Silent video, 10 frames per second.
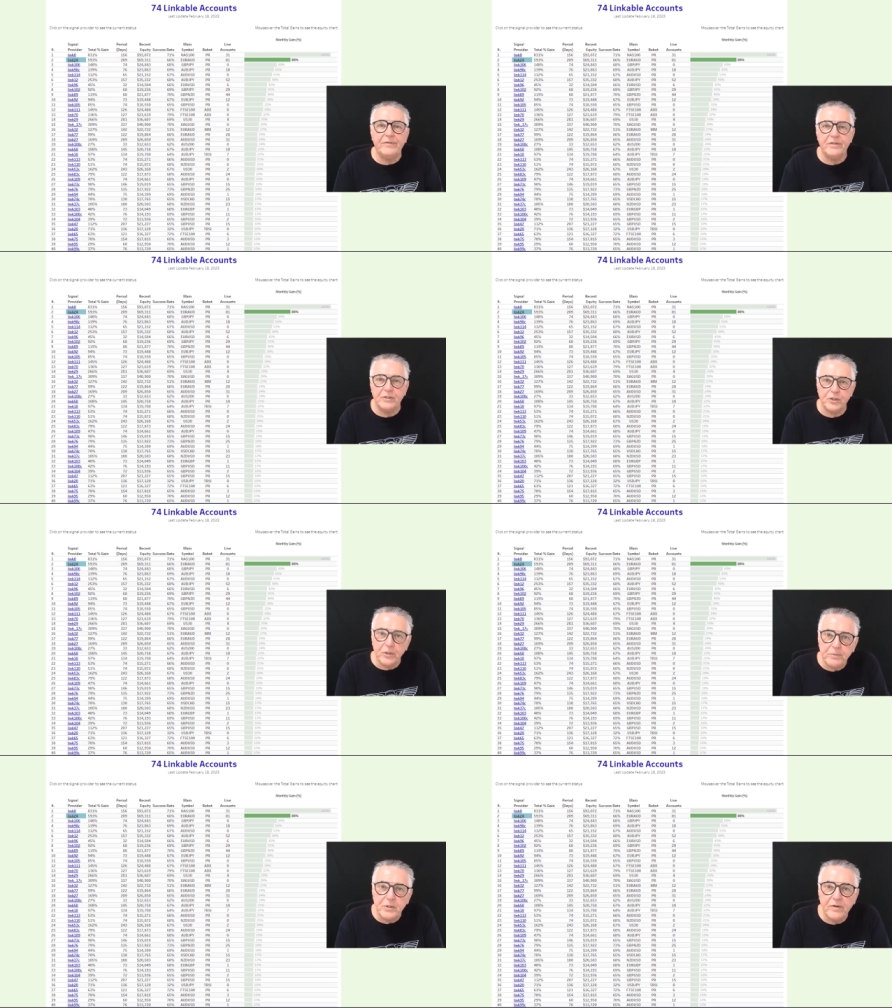in the
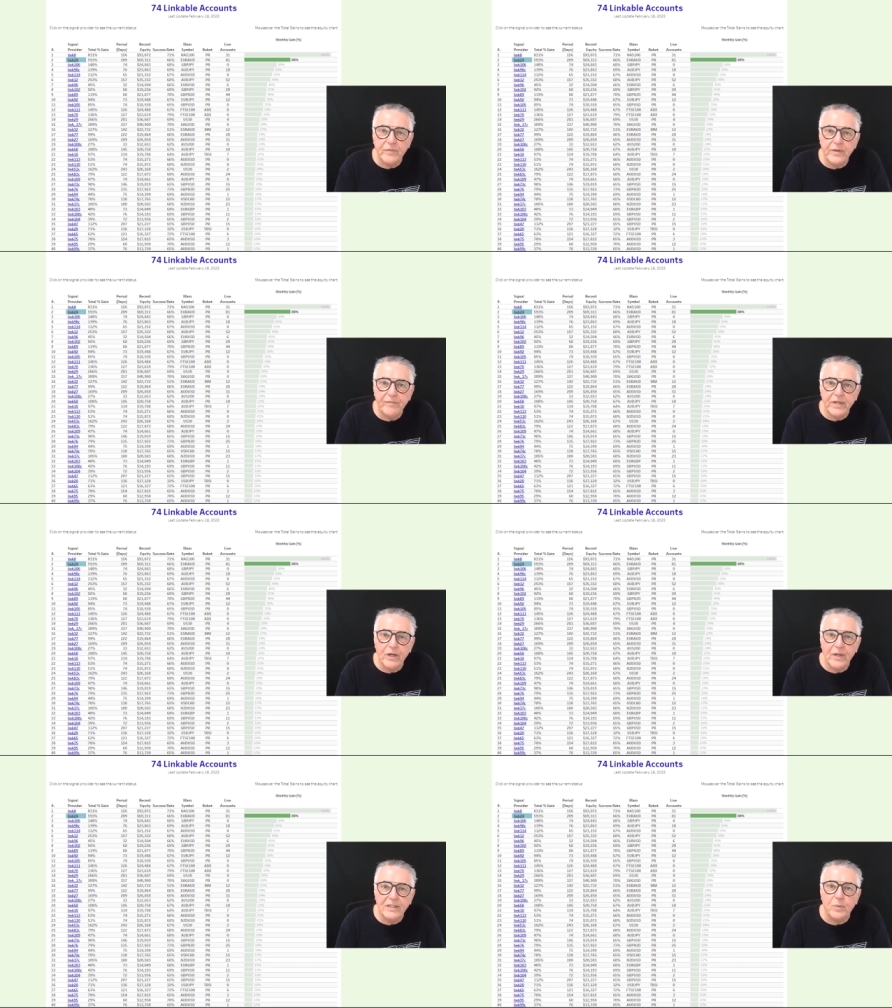description of the
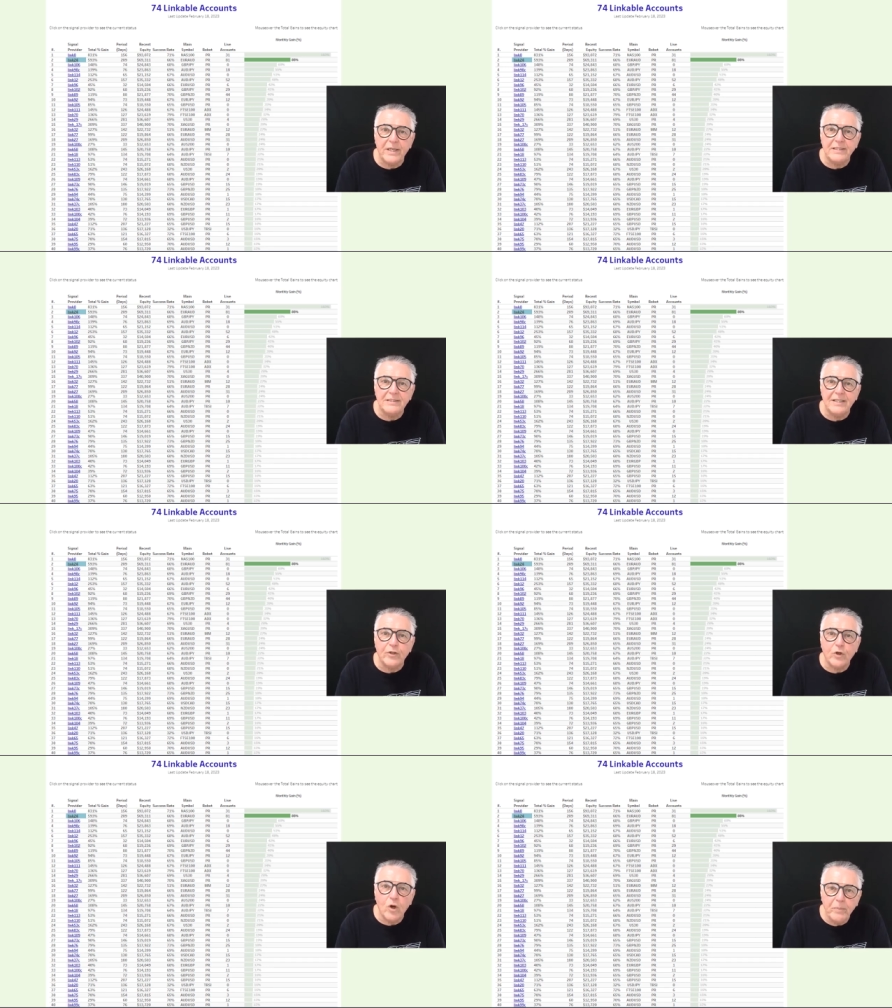video as well as
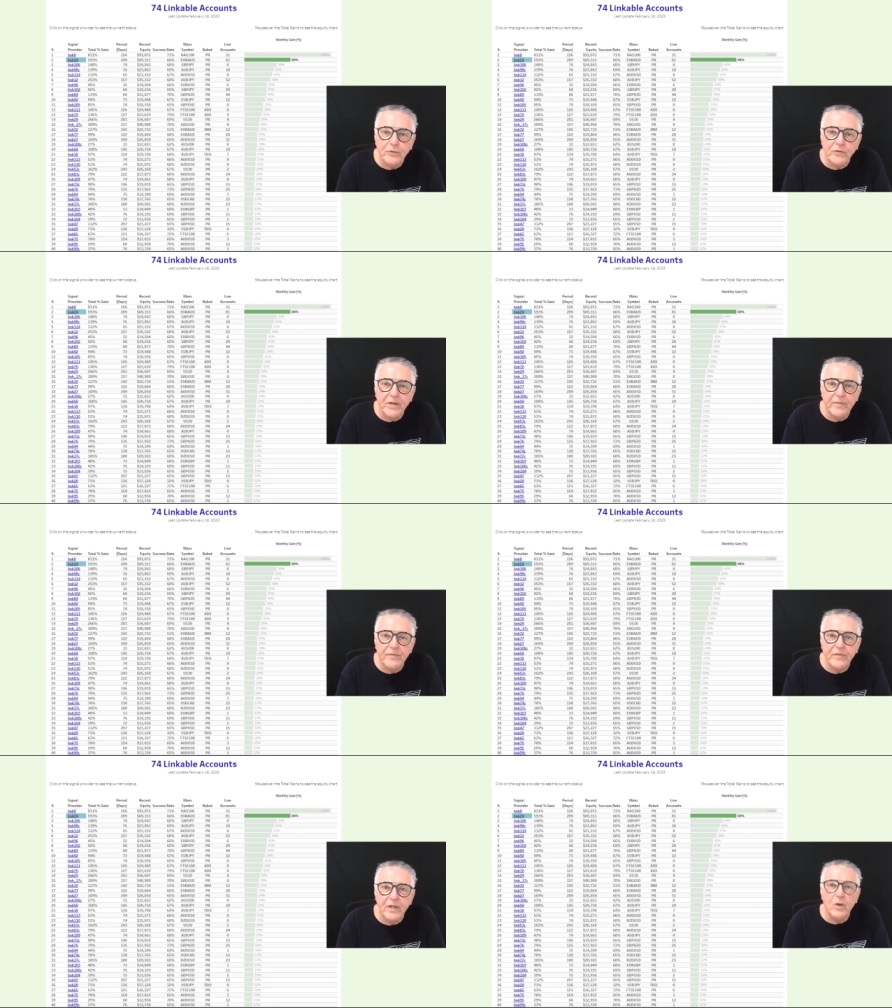in the commentary of
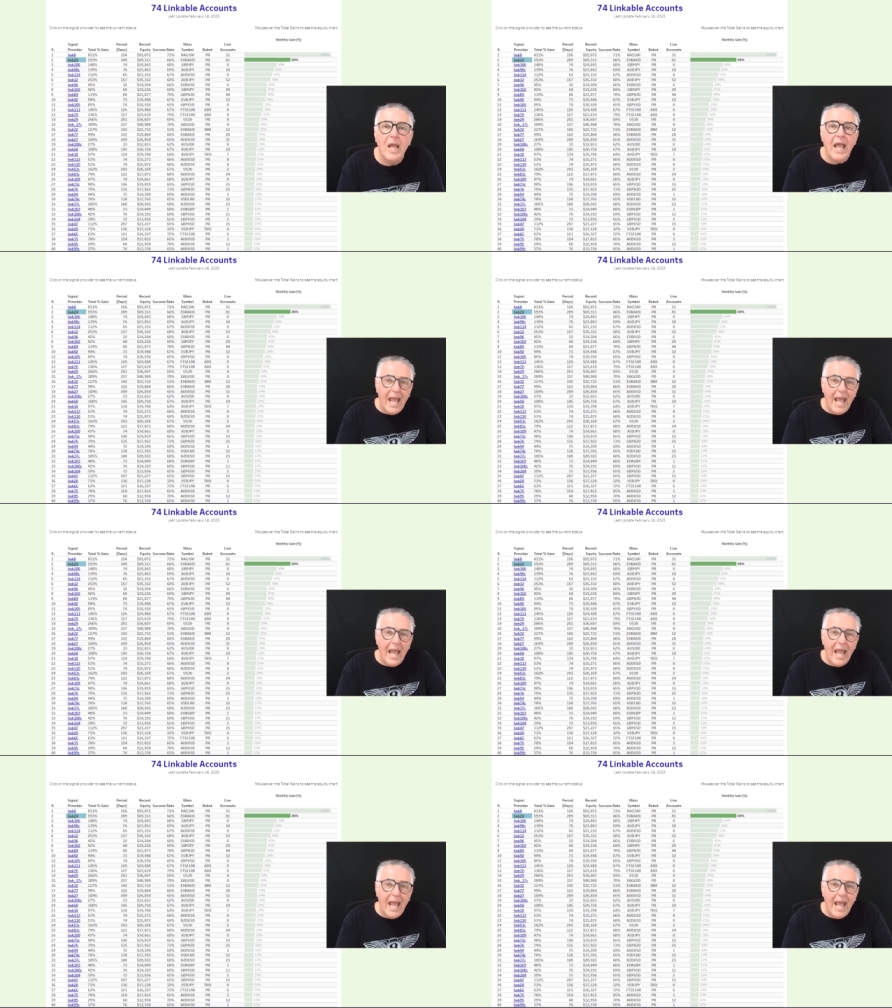the video.